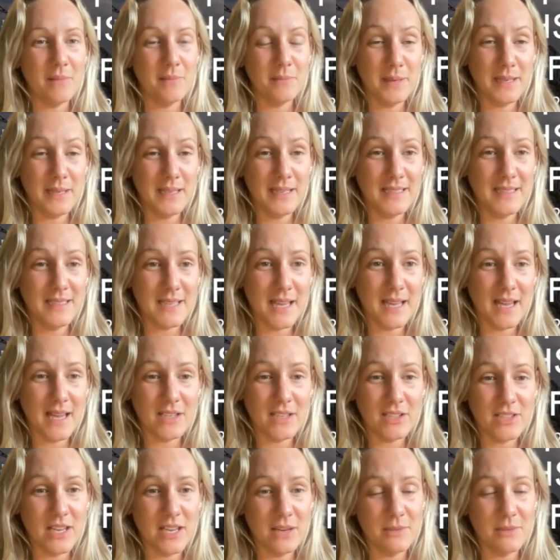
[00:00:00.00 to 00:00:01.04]
Please
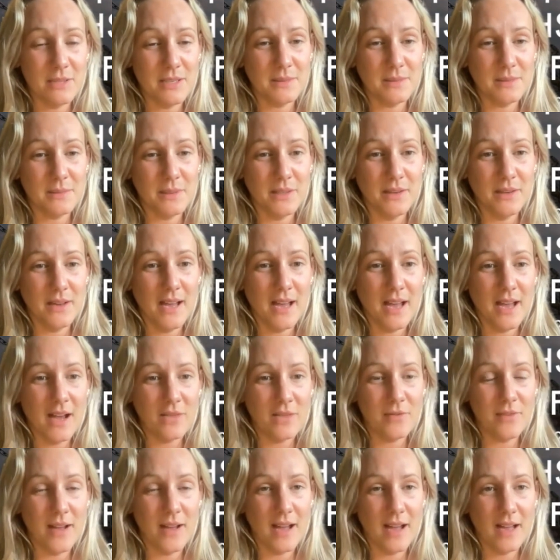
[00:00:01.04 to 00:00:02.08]
share with us what you
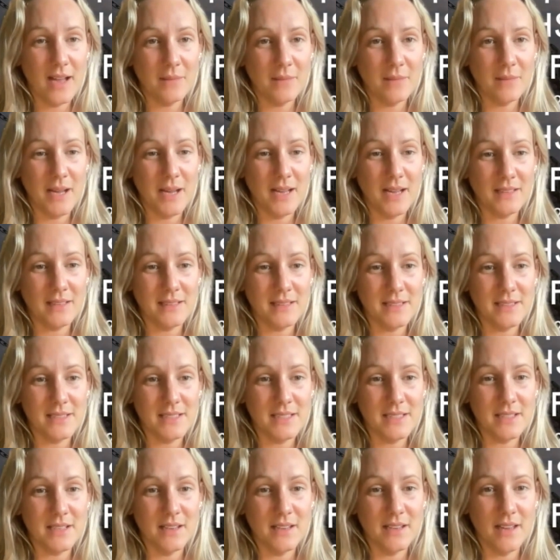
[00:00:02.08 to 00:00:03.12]
have
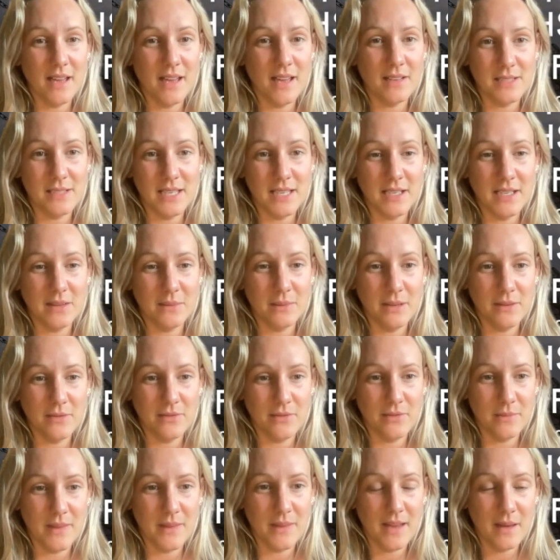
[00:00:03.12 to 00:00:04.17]
and take it away
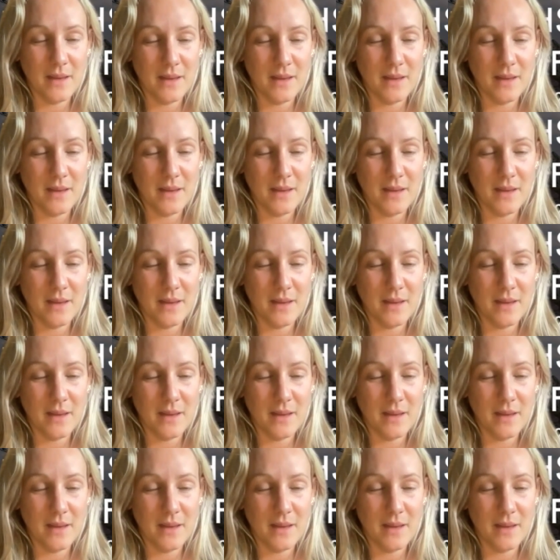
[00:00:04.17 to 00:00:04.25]
from there.